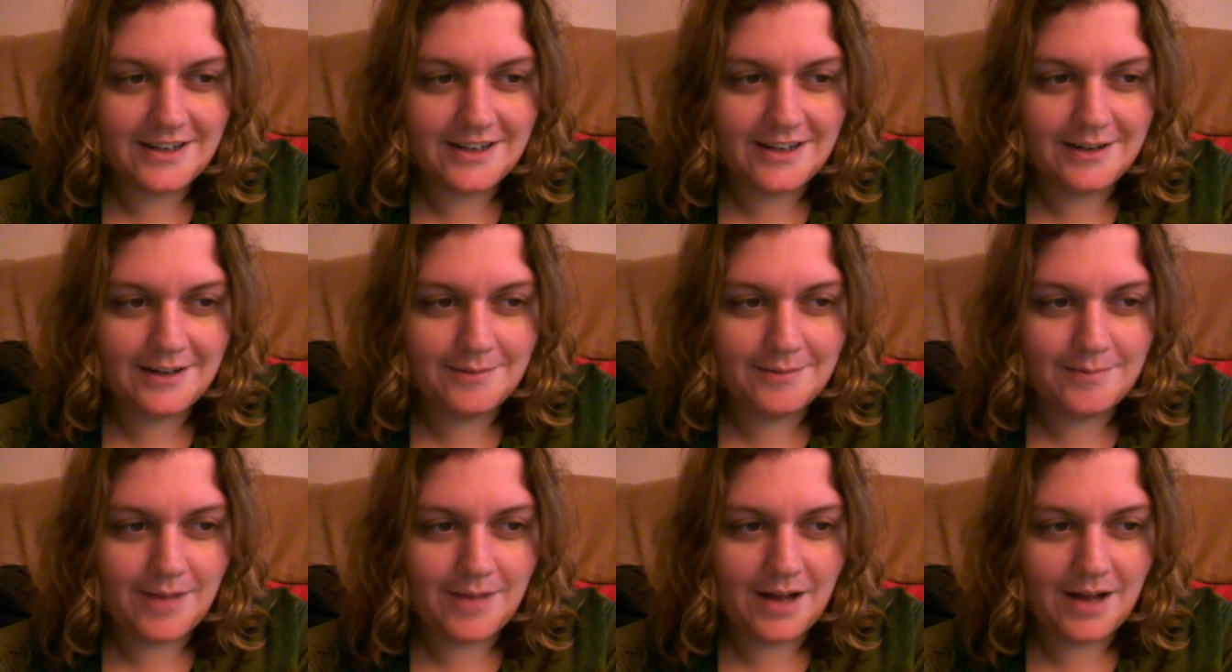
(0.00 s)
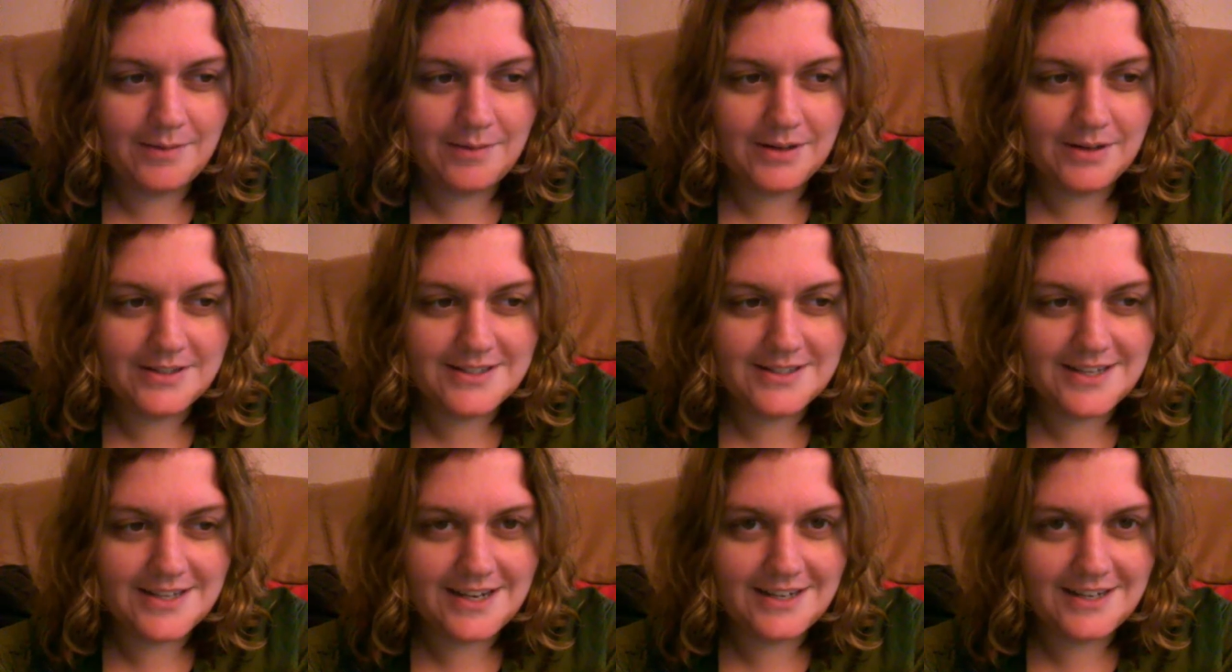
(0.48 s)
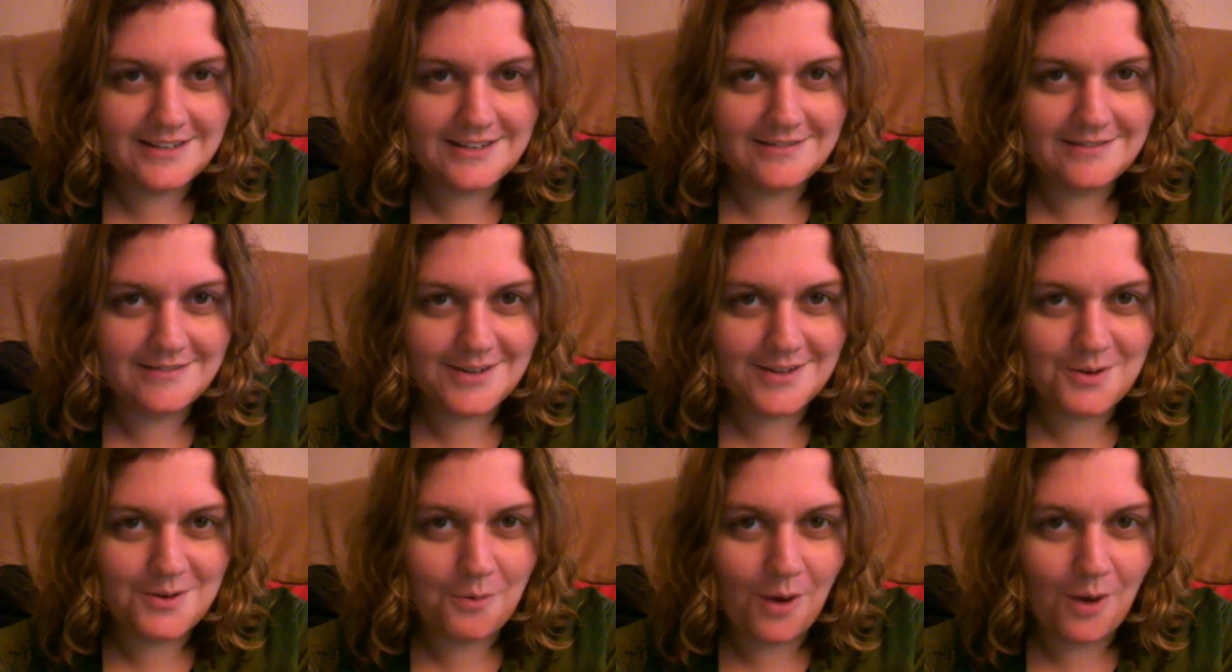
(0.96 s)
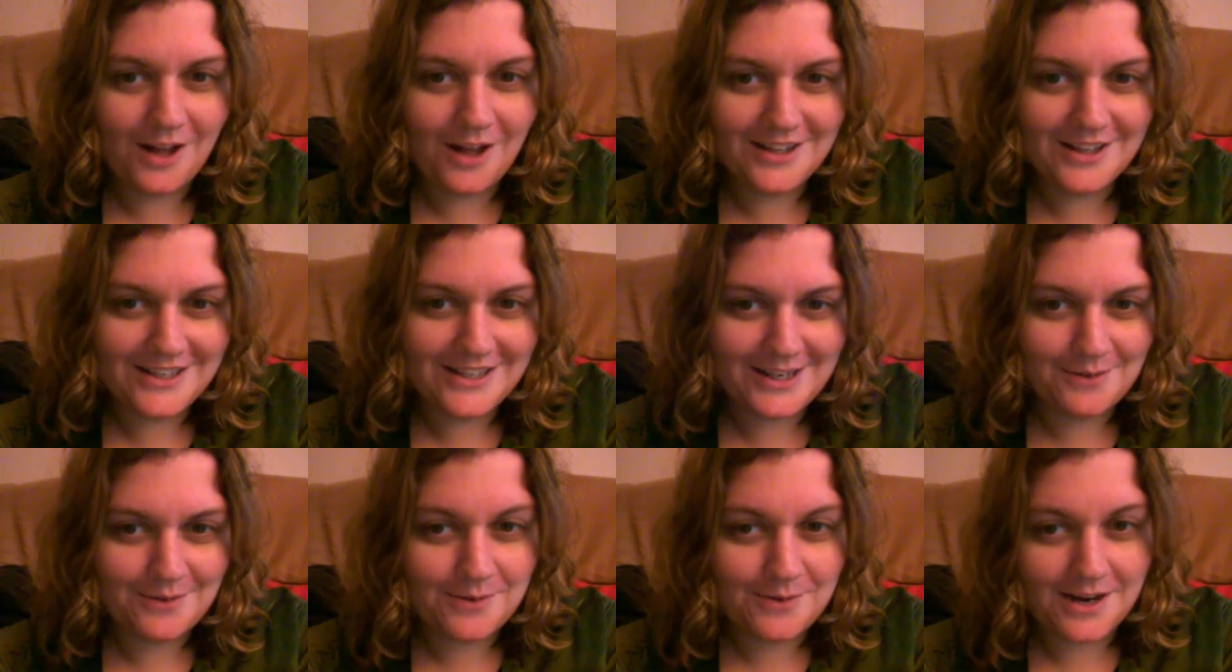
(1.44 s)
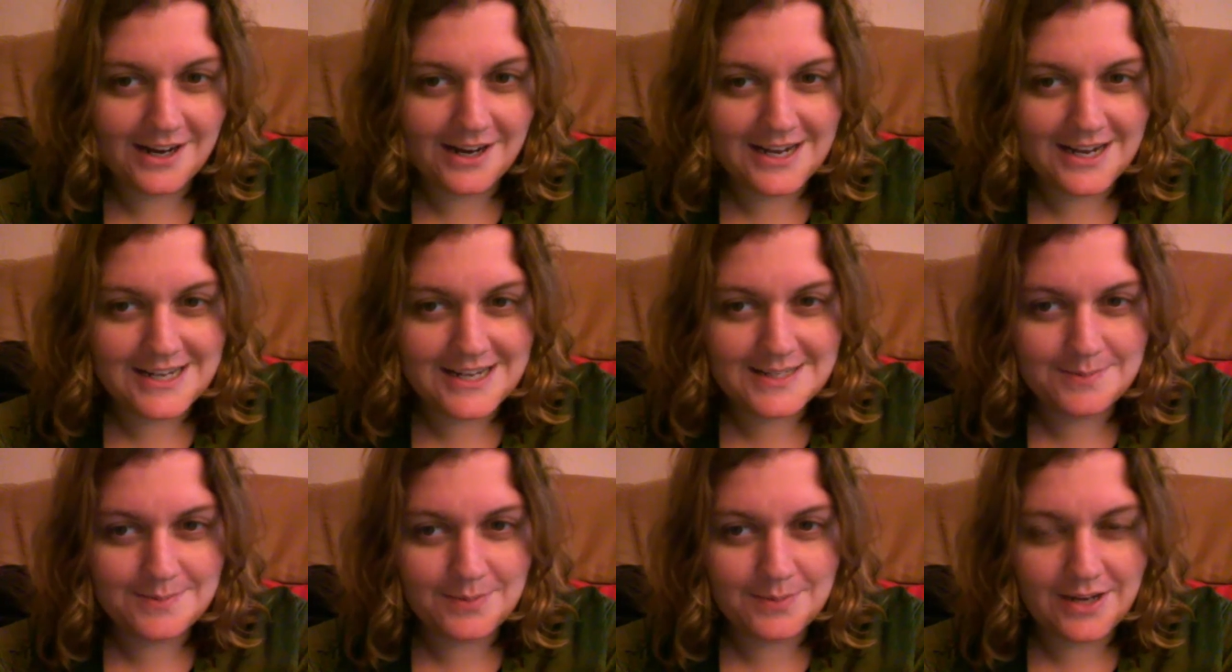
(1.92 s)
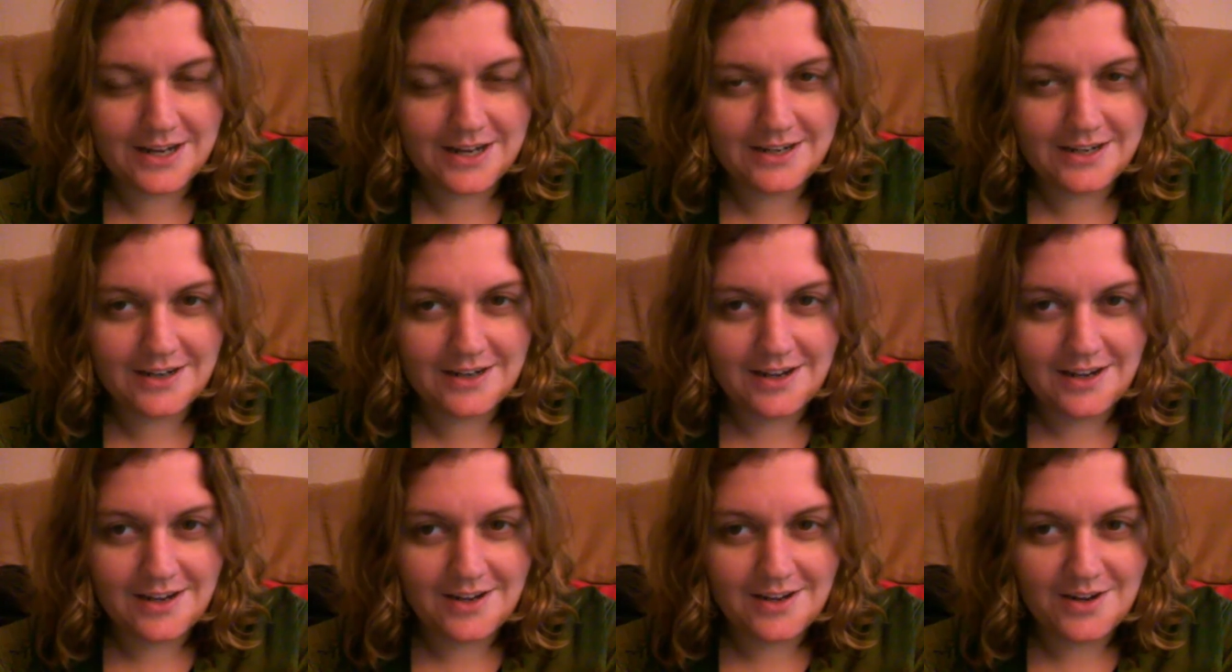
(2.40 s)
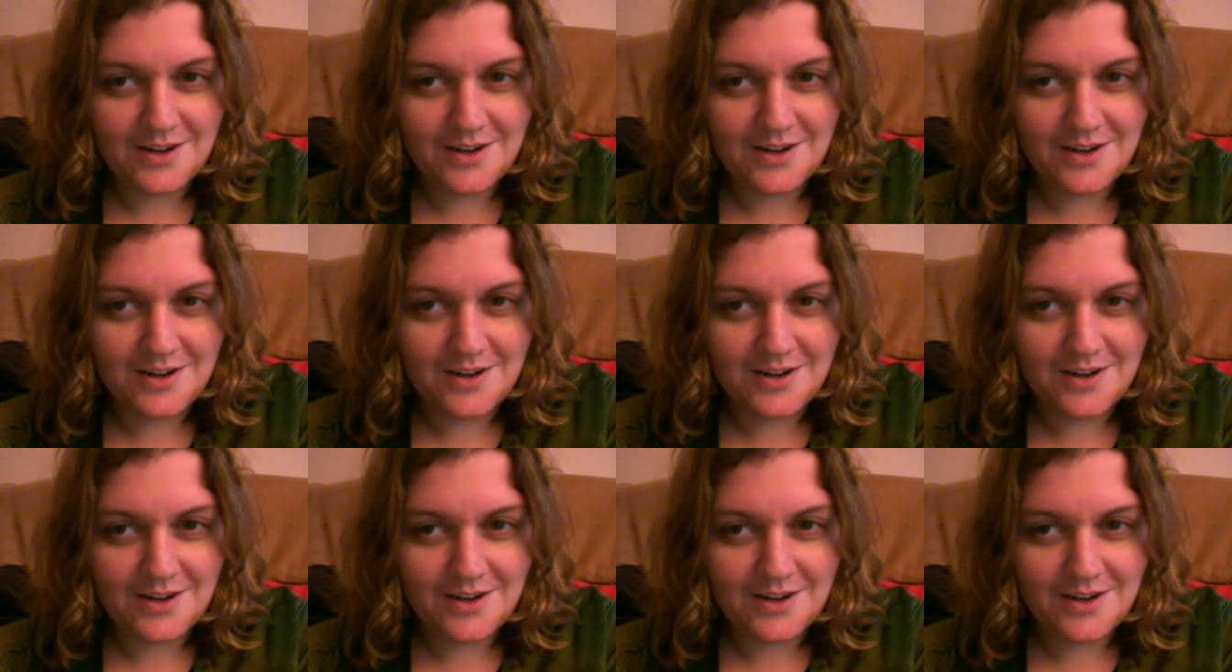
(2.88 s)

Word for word: Um, I'm not saying quality-wise, but